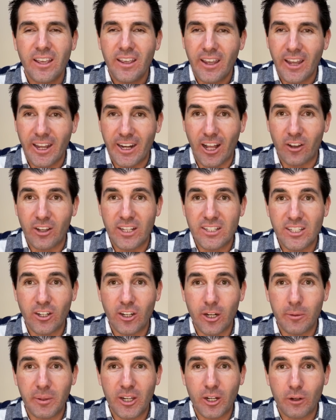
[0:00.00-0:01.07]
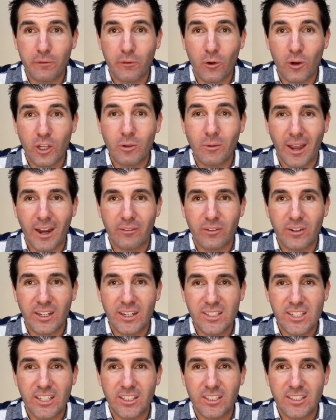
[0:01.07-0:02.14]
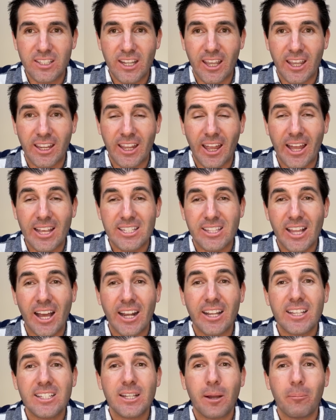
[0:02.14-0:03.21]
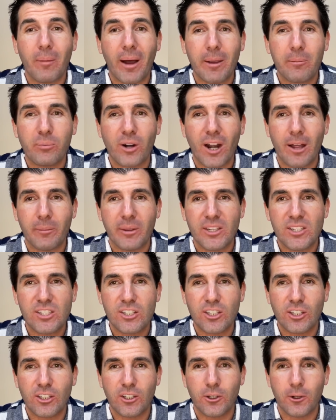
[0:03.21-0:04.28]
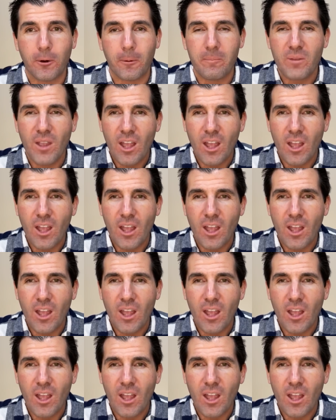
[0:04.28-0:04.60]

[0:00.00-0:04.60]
and I'll continue to be here for you every single day, as that is my promise to you.